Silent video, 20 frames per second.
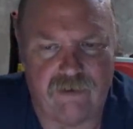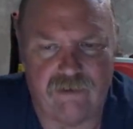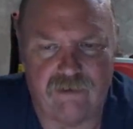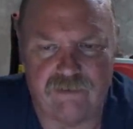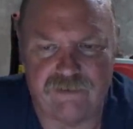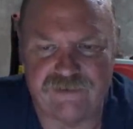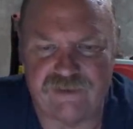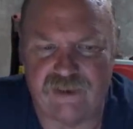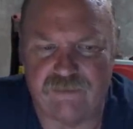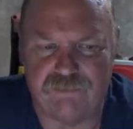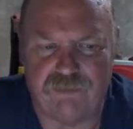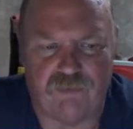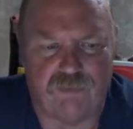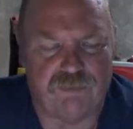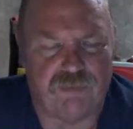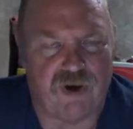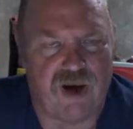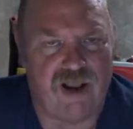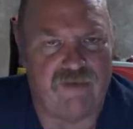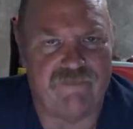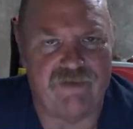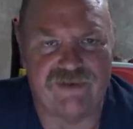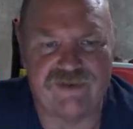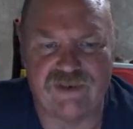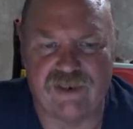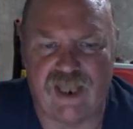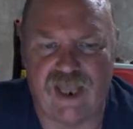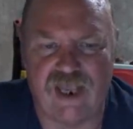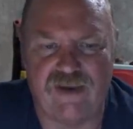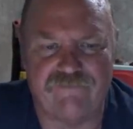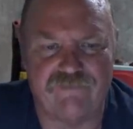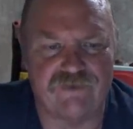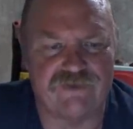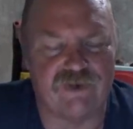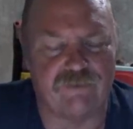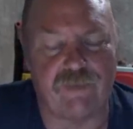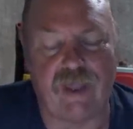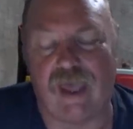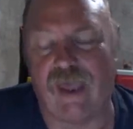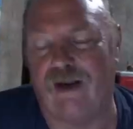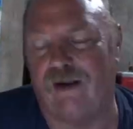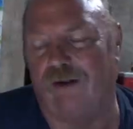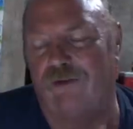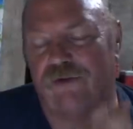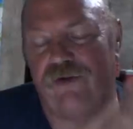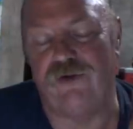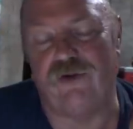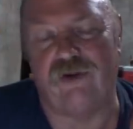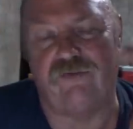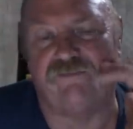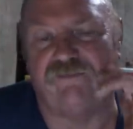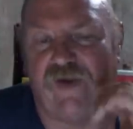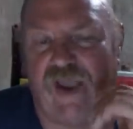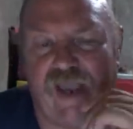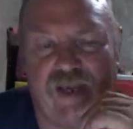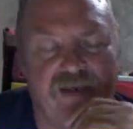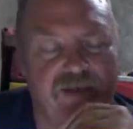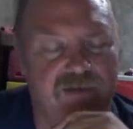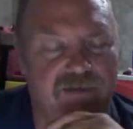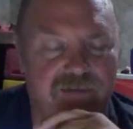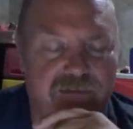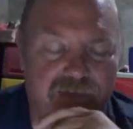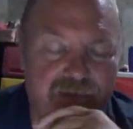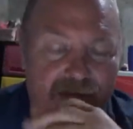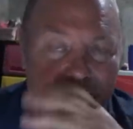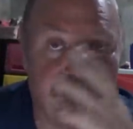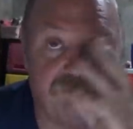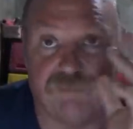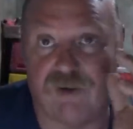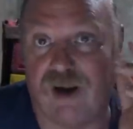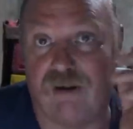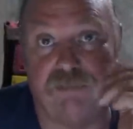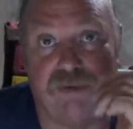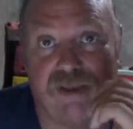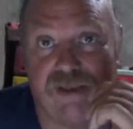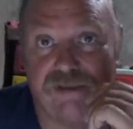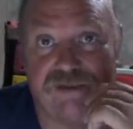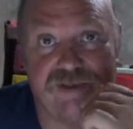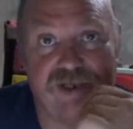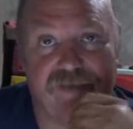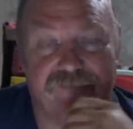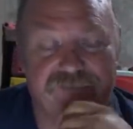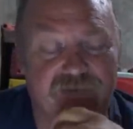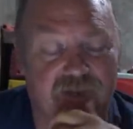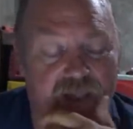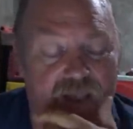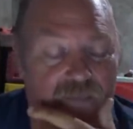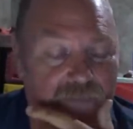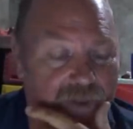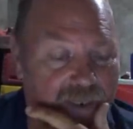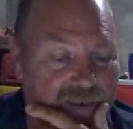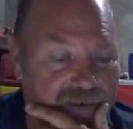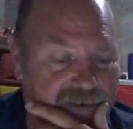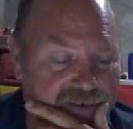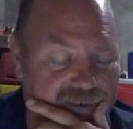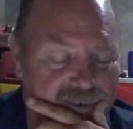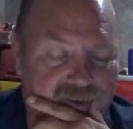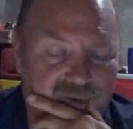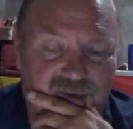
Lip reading: Simple Province Life or something. I don't know. You could find it probably in Jeff's comments.